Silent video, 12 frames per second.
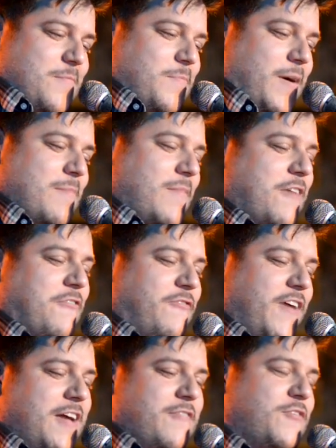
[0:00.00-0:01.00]
But my
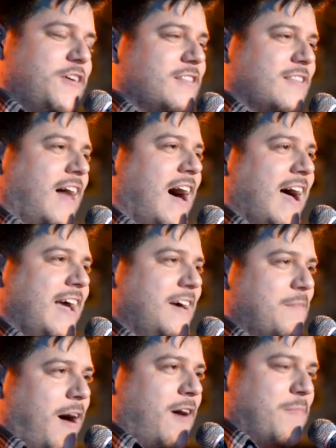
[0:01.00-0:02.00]
favorite lie
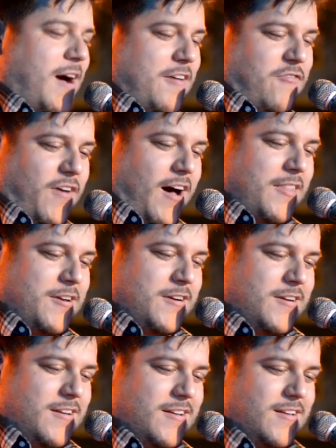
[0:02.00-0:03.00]
about my
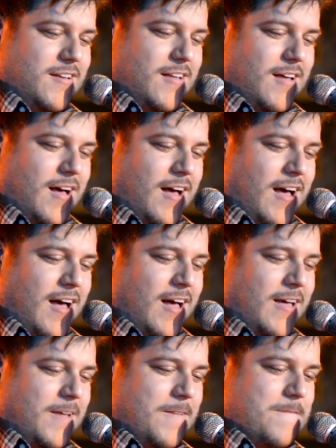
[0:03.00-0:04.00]
father
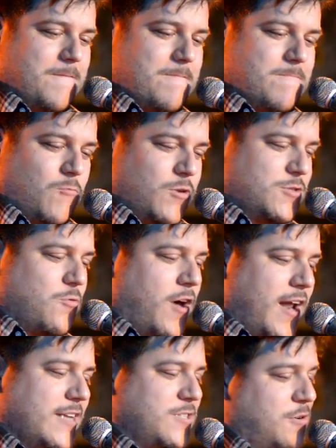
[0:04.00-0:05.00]
was
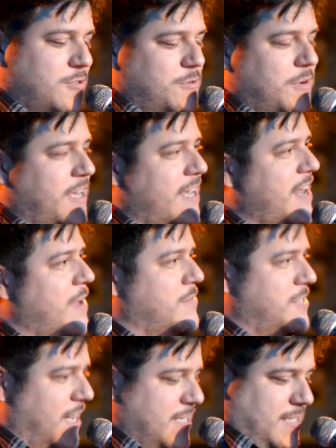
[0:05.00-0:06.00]
one I told to a kid named
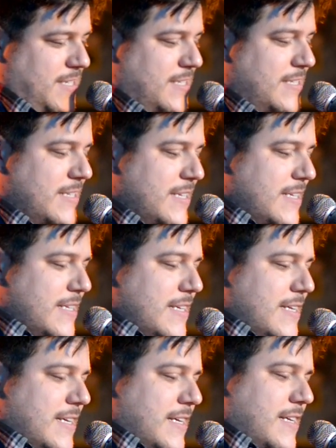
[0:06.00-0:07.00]
Dustin.
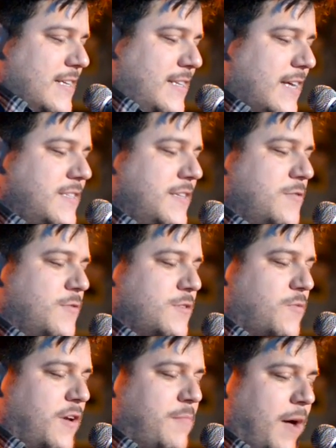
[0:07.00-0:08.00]
Dustin was
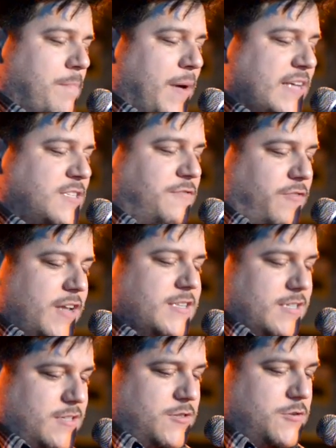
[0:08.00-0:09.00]
one of my best
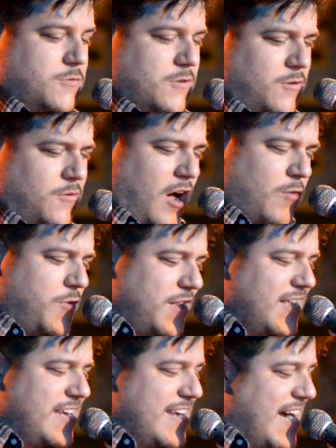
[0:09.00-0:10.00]
friends at school, a
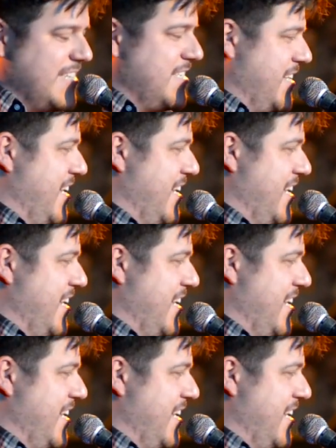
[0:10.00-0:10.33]
really nice